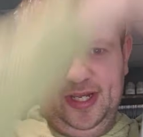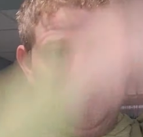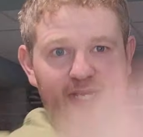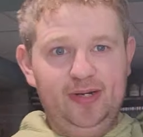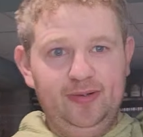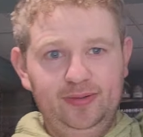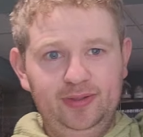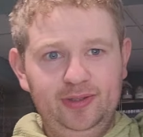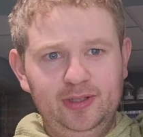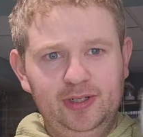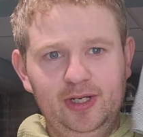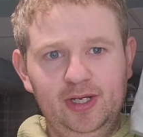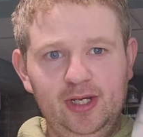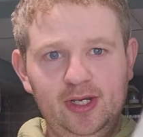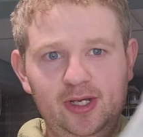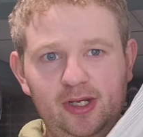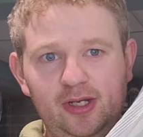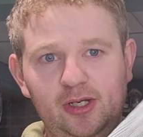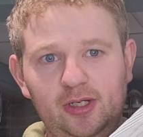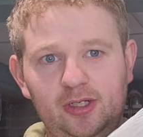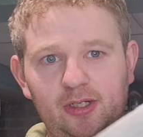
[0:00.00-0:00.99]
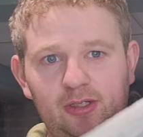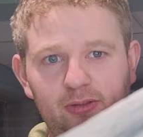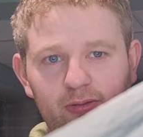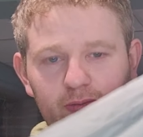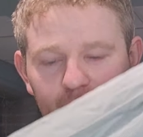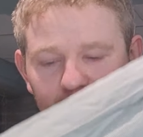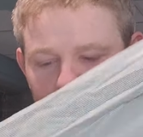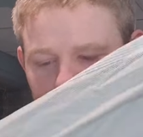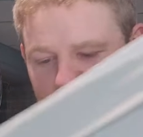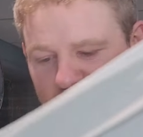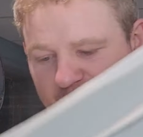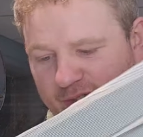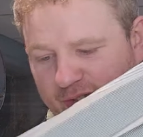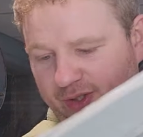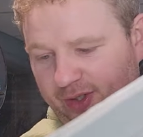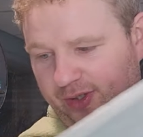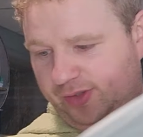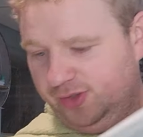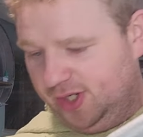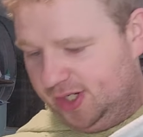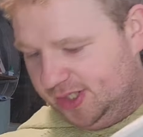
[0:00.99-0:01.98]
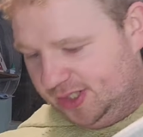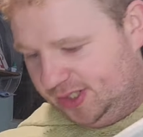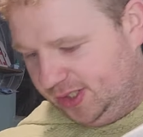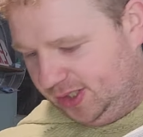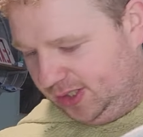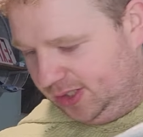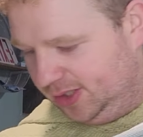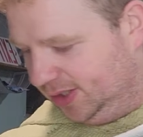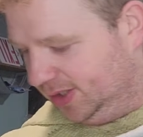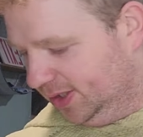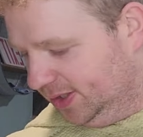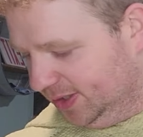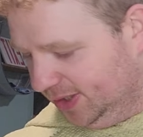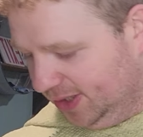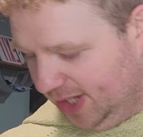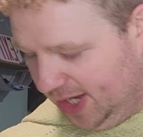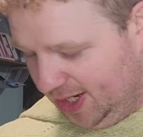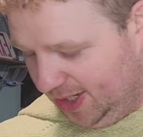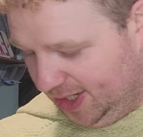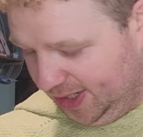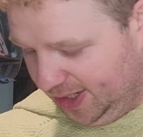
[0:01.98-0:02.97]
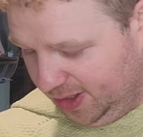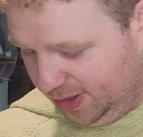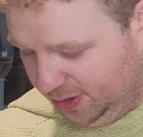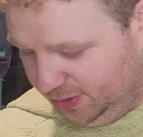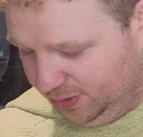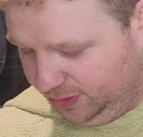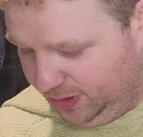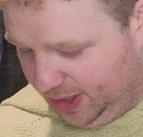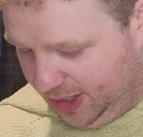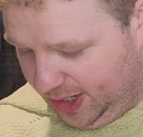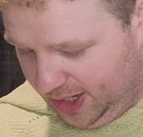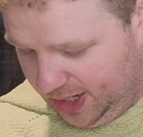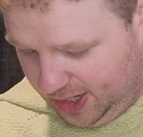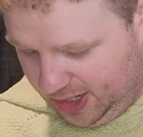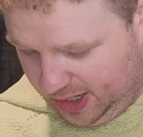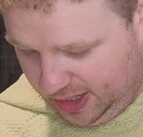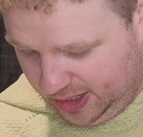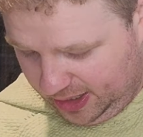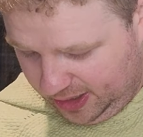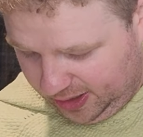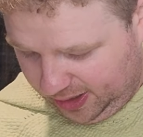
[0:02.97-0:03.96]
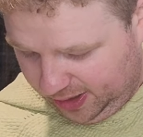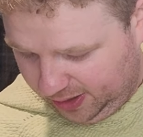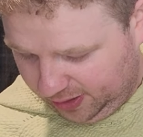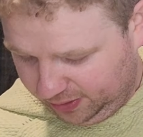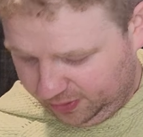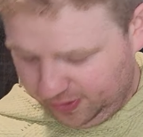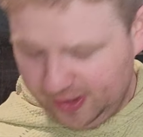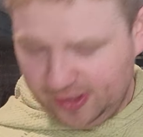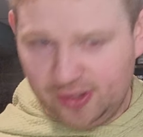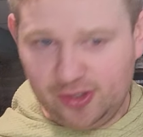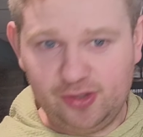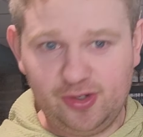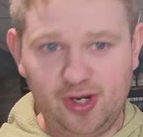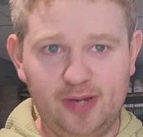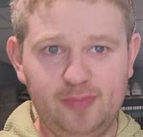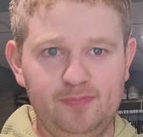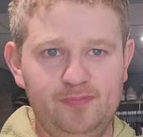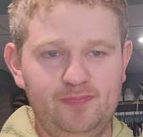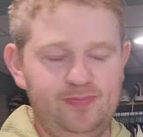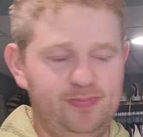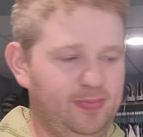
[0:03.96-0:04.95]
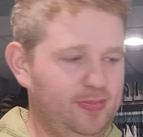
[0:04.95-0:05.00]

down woman's shirt dress. It's kind of like a gray and green stripe.